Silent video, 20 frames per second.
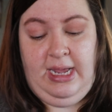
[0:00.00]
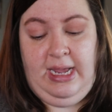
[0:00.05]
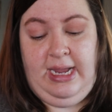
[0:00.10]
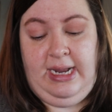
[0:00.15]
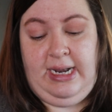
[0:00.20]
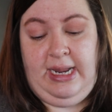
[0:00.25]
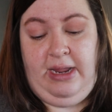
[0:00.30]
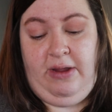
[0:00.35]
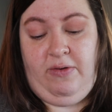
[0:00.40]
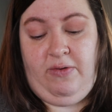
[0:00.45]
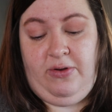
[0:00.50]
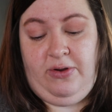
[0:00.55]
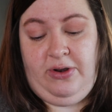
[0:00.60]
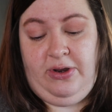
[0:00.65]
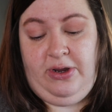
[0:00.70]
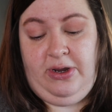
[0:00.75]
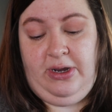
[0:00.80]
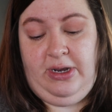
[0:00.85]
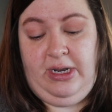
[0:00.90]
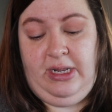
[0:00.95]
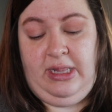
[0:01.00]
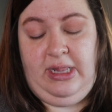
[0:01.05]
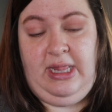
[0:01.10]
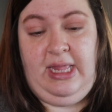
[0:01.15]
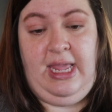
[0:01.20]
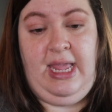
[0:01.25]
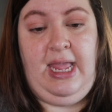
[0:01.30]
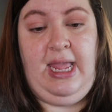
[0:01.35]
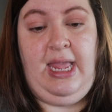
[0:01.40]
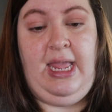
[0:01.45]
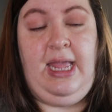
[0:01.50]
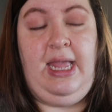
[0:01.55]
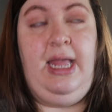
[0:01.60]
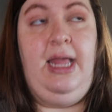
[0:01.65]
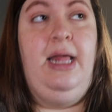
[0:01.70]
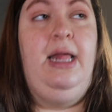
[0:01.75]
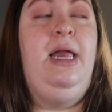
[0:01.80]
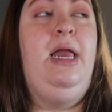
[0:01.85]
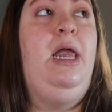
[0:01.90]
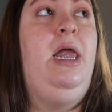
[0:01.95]
and I ordered
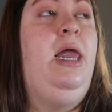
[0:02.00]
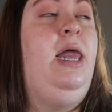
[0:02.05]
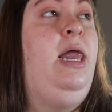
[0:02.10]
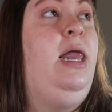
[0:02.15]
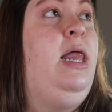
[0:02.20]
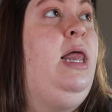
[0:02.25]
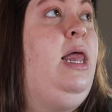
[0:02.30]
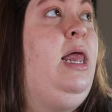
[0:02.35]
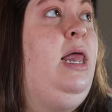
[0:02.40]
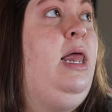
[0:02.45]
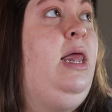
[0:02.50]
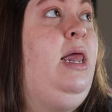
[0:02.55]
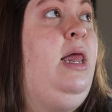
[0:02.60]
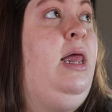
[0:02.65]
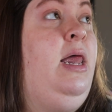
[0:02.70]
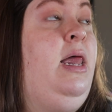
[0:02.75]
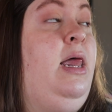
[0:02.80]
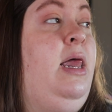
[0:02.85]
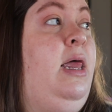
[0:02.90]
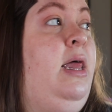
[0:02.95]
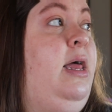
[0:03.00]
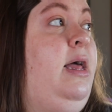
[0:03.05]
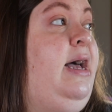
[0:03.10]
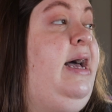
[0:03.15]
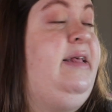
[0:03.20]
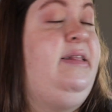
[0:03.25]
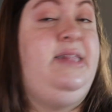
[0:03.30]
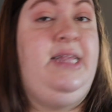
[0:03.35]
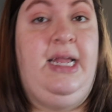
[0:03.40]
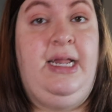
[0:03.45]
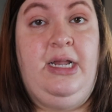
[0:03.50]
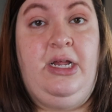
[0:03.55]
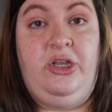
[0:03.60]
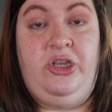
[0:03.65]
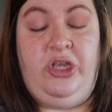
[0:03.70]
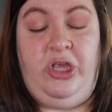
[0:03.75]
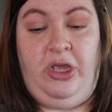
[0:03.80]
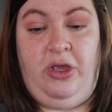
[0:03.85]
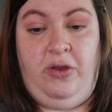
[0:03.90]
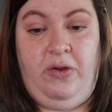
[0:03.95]
the Hasina
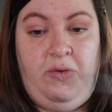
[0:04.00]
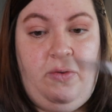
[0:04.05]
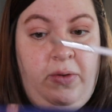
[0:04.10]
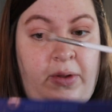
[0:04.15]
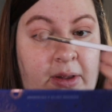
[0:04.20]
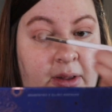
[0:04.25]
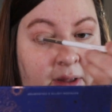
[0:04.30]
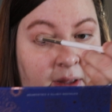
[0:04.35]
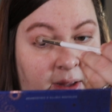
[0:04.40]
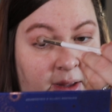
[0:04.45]
2,